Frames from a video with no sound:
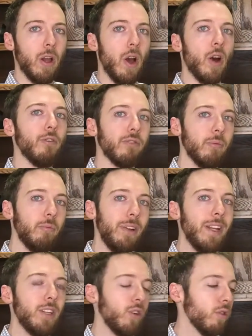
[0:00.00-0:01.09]
are for
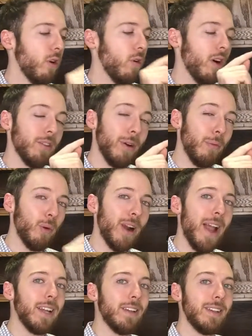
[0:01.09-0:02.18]
me to grow on my
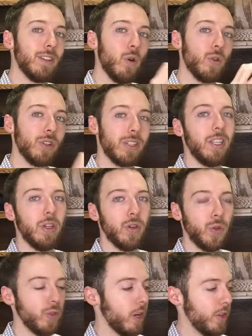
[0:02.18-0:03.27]
practice or
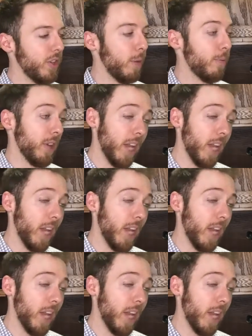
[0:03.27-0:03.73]
skills on something.